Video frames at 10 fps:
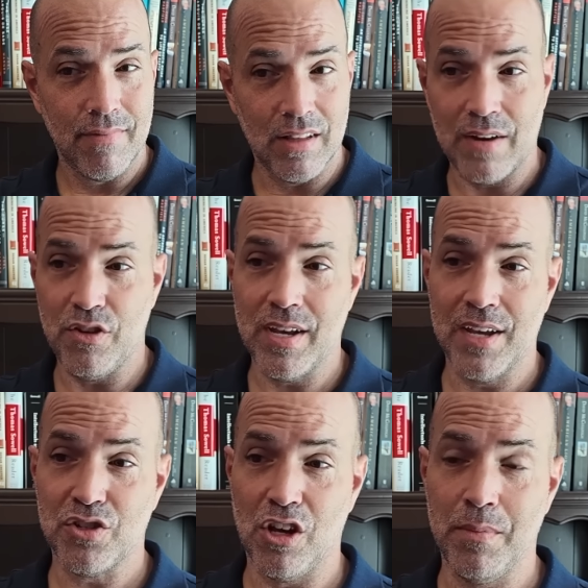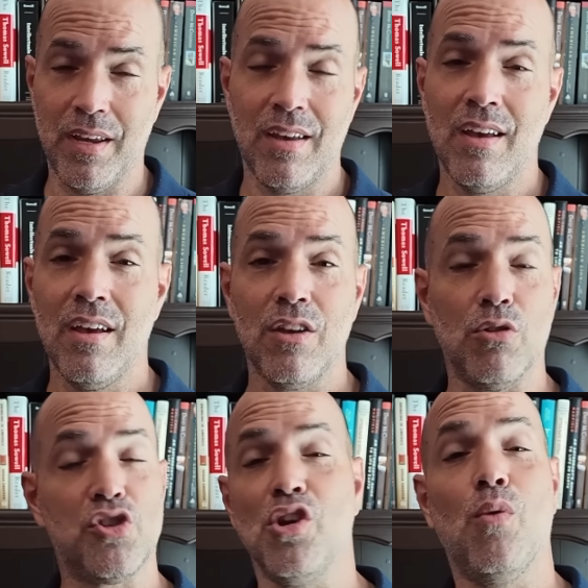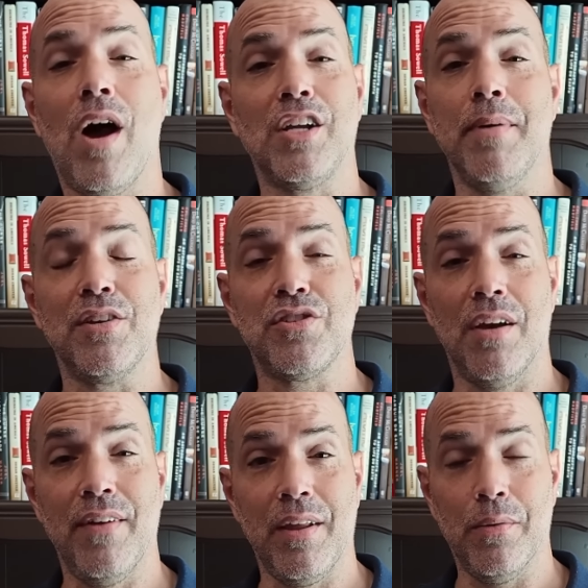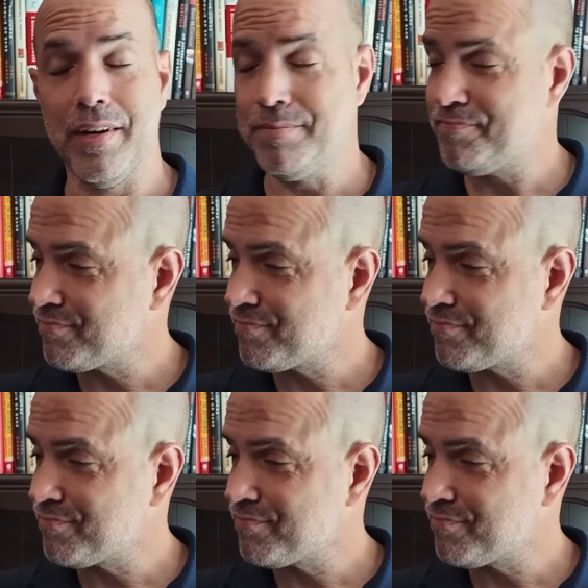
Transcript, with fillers: A lot of you guys told me you'll still watch my stuff anyway.